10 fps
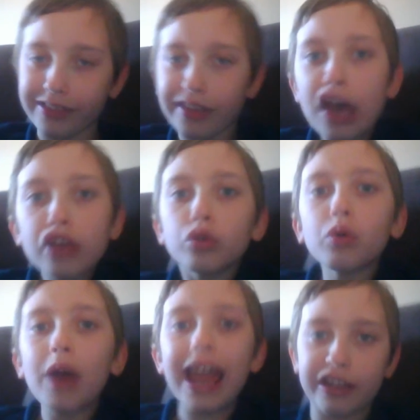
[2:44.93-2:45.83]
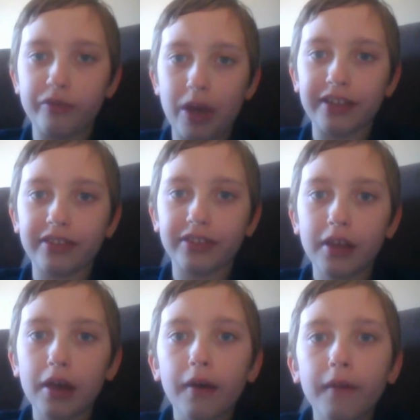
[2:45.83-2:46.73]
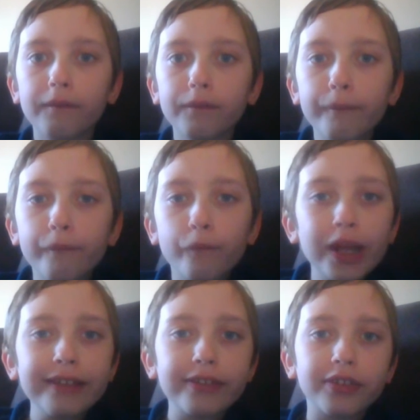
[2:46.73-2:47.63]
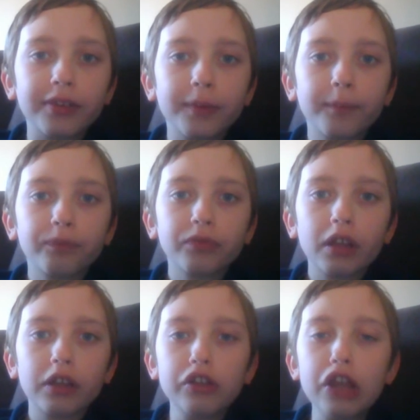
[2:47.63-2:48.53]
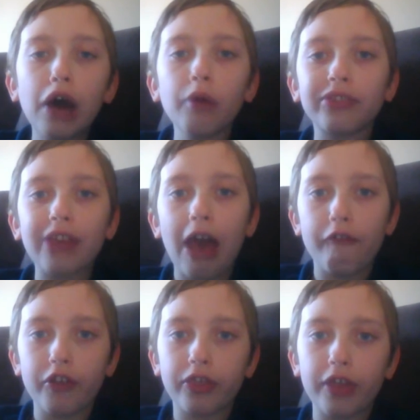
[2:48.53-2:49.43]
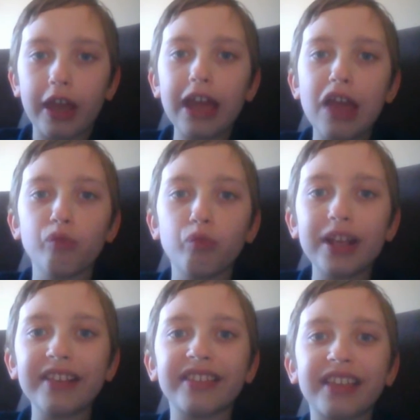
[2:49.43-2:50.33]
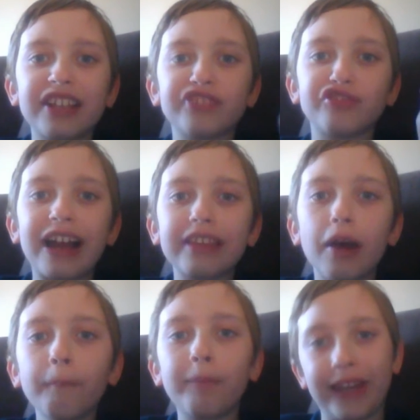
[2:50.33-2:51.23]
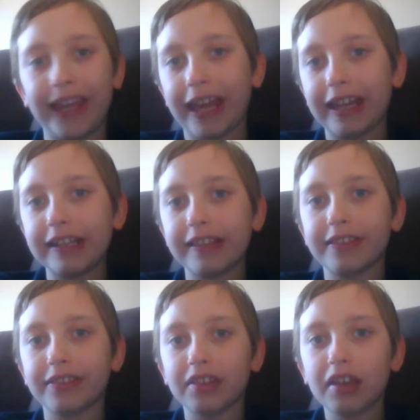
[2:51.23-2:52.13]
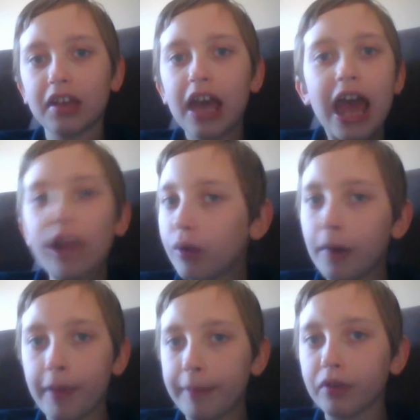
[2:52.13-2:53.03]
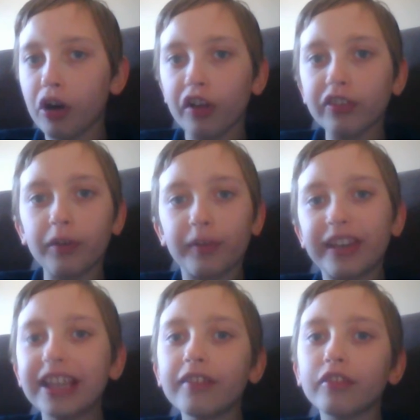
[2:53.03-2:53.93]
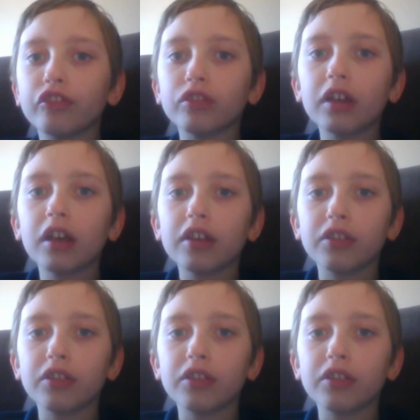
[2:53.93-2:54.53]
Whis knows everything, and Whis can track down planets and where people are. So he tracks down Goku